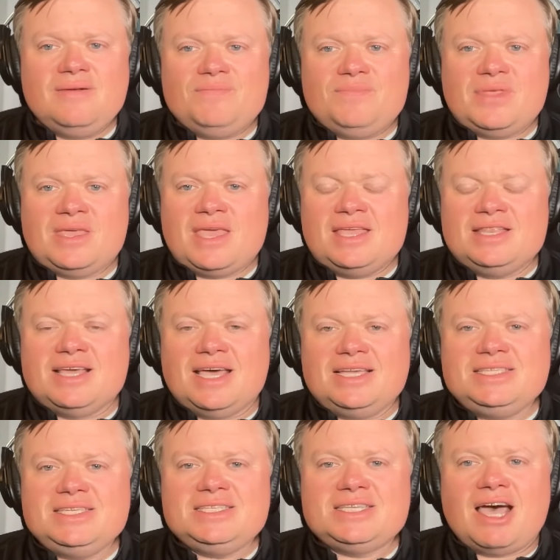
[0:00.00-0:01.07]
a, a,
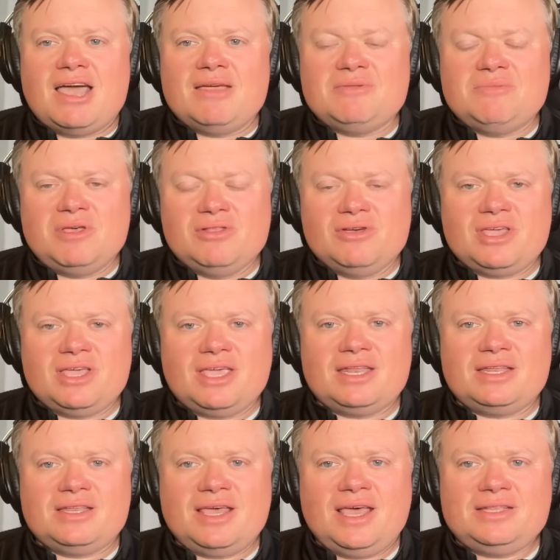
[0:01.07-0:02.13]
dicey time to be looking
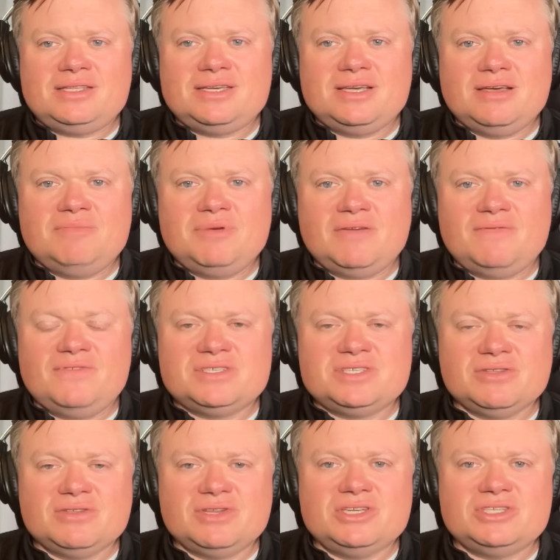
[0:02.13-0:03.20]
at at uh, big
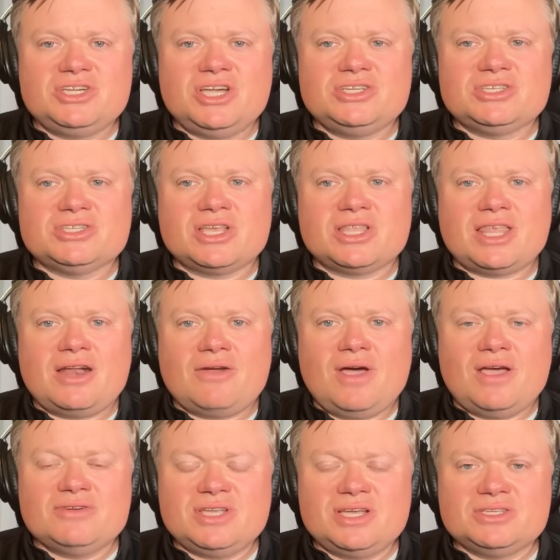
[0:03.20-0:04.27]
facilities changes like that.
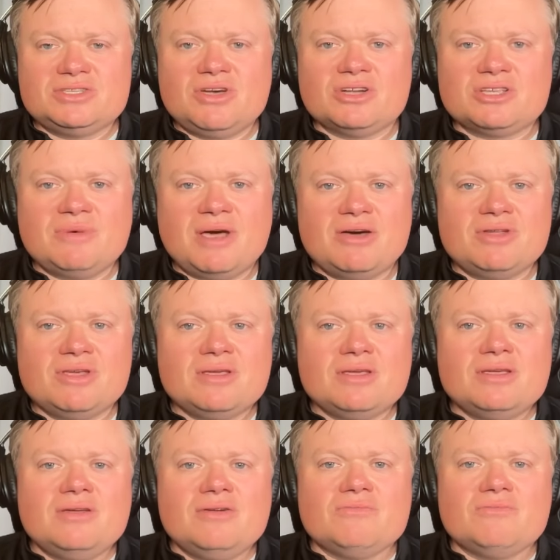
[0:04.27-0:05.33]
Ohio State has talked about
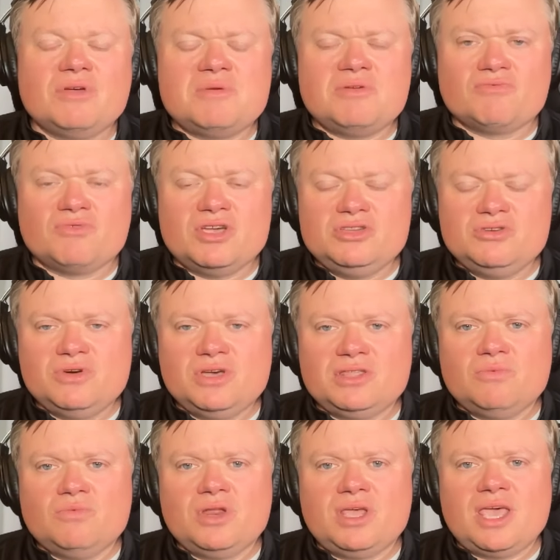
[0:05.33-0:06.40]
maybe redoing the
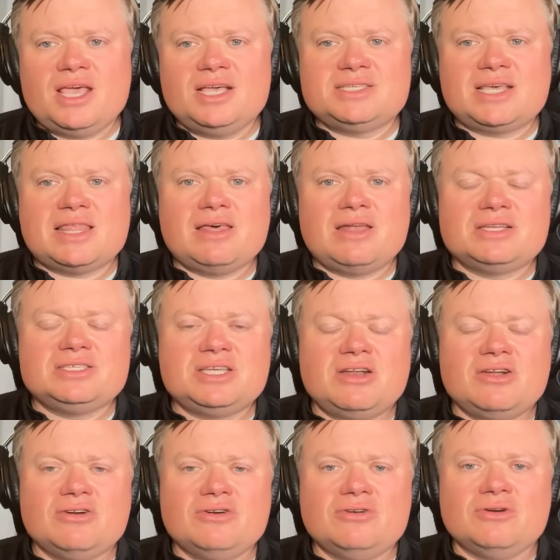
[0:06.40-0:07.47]
Woody Hayes Athletic
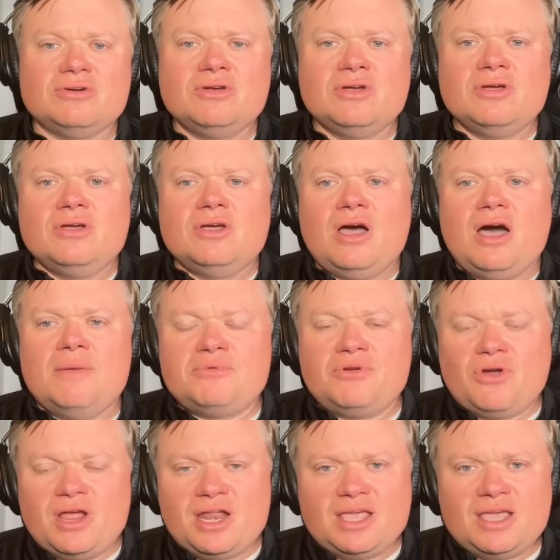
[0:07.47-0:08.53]
Center or
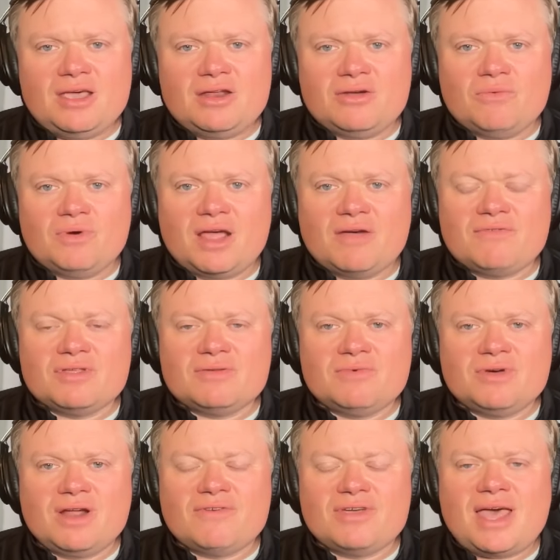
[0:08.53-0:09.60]
upgrading it or whatever
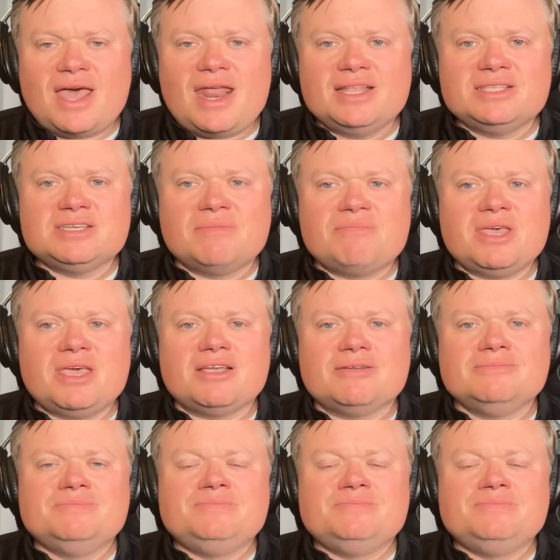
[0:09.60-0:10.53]
whatever that ends up being.